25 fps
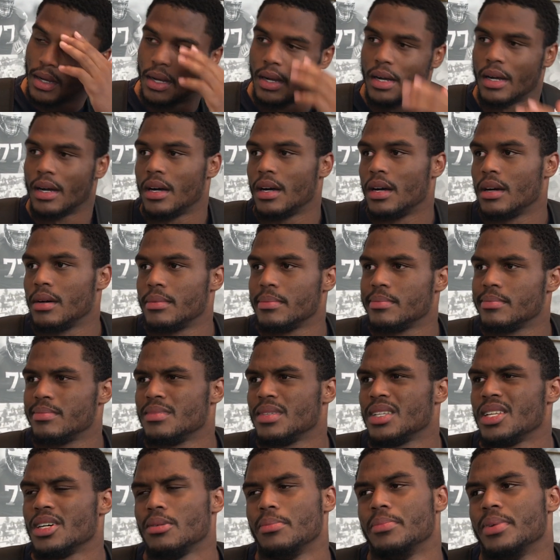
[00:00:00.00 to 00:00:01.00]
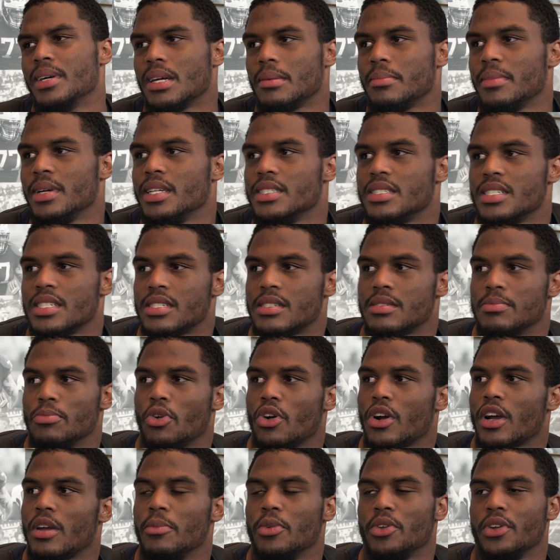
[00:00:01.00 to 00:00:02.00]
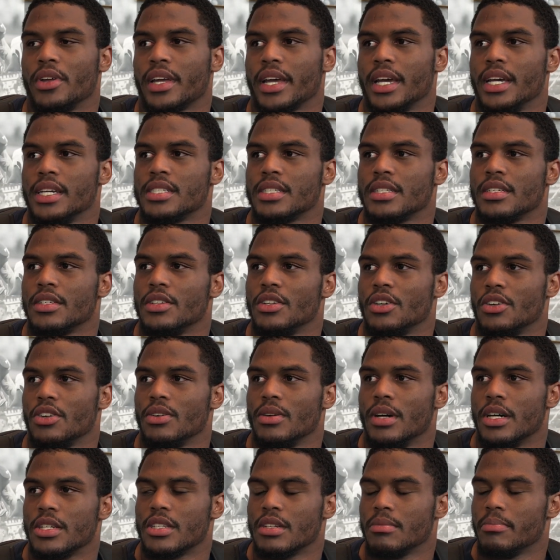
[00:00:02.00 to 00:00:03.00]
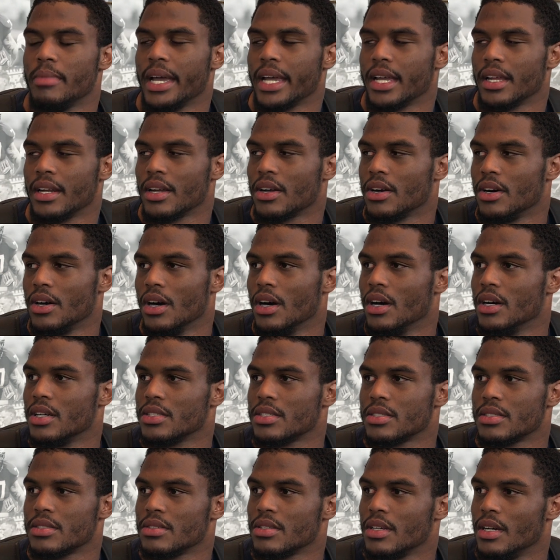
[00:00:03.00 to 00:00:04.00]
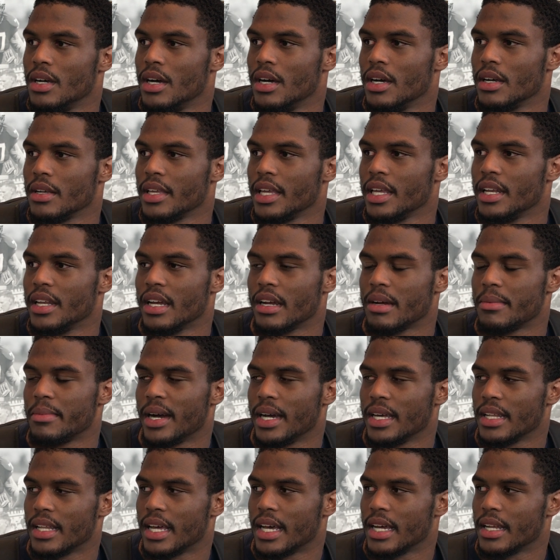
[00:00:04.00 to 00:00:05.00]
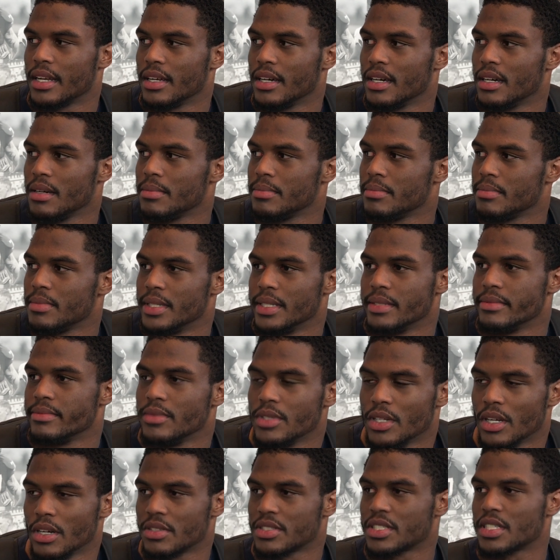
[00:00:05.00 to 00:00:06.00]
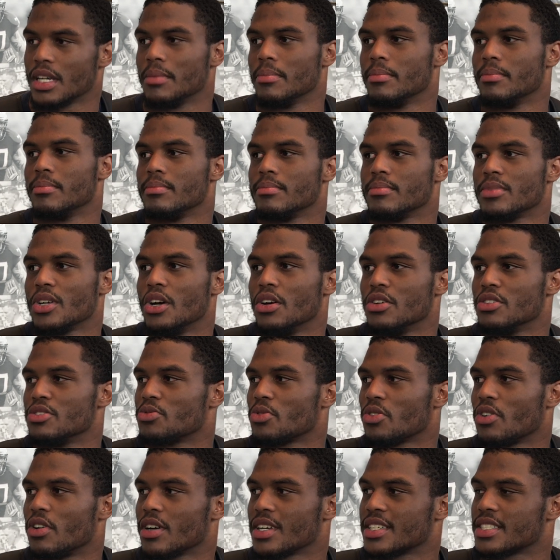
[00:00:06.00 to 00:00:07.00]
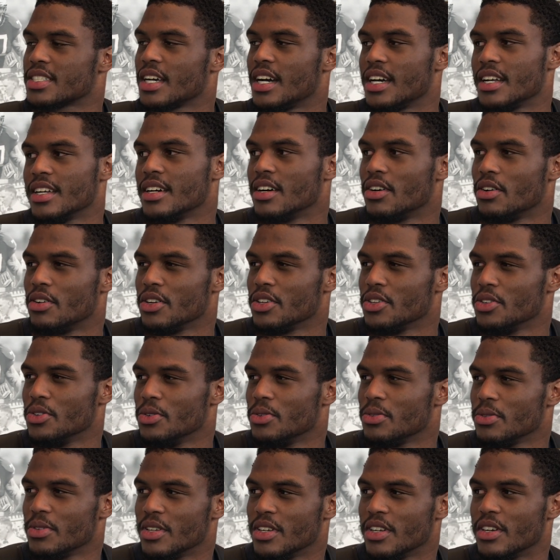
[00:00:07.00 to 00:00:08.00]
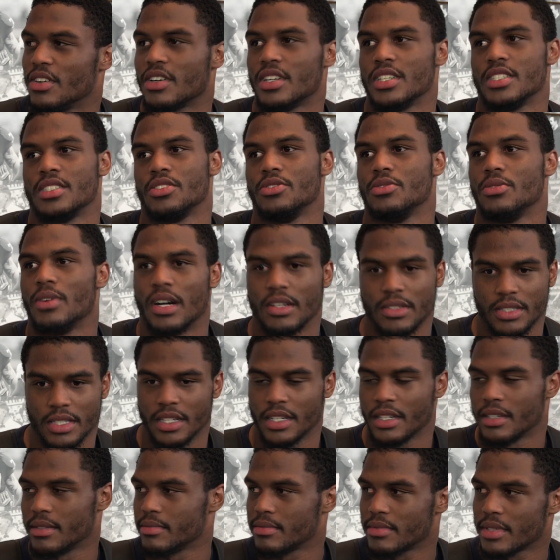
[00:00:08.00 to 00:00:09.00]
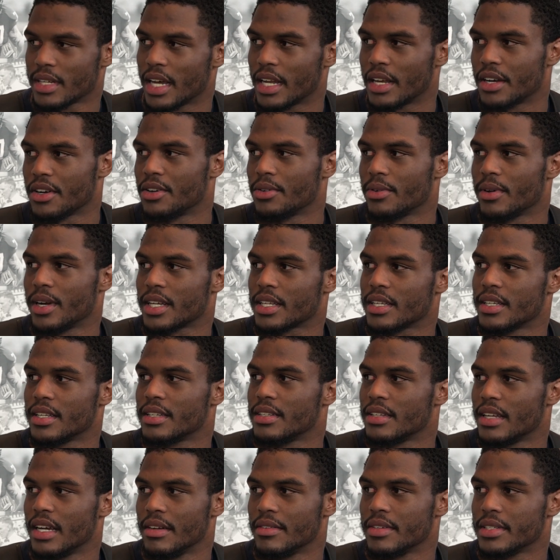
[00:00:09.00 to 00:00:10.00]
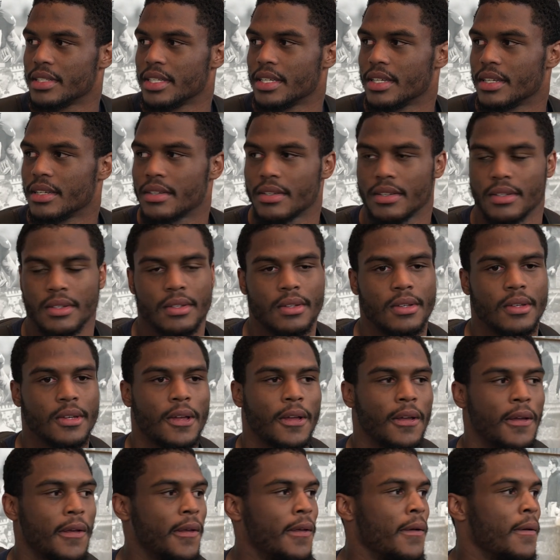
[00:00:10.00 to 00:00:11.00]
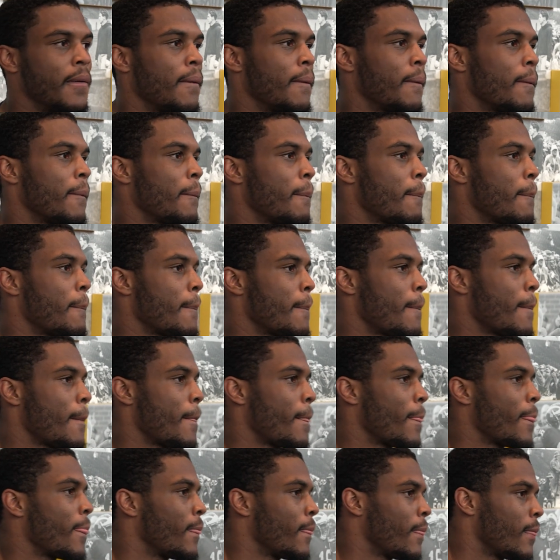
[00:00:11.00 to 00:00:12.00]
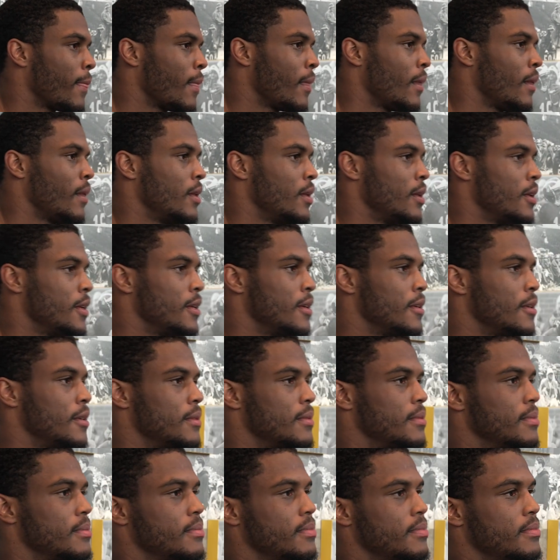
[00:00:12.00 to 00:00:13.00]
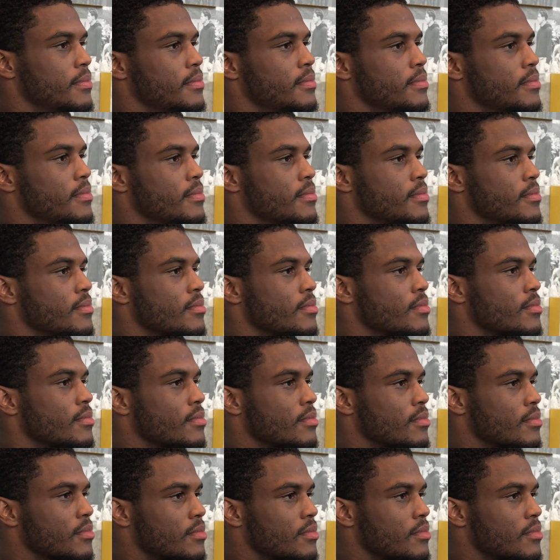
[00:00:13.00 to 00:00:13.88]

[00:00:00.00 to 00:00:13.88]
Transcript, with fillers: Um, a little bit. I mean, just more communication. You know, you are out there making the calls, uh, getting everybody lined up, and you know, something goes wrong, it's kind of on you. You know, because you are out there kind of directing everything obviously people are familiar with your predecessor, but now that you're at Mike, what